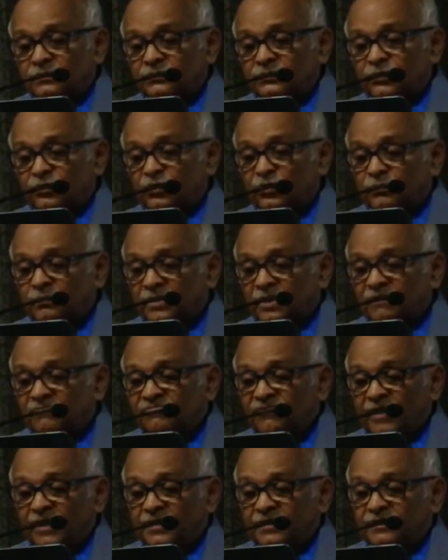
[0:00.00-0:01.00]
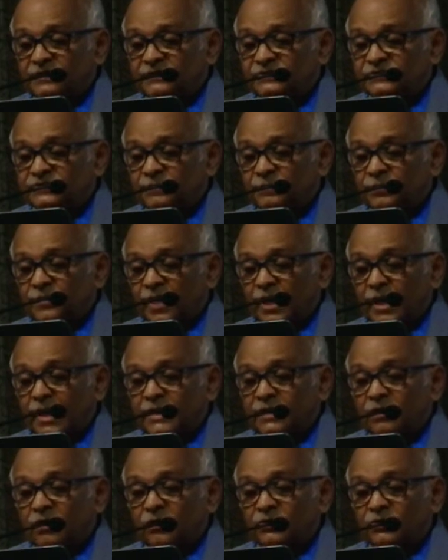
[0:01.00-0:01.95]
through humoral factors and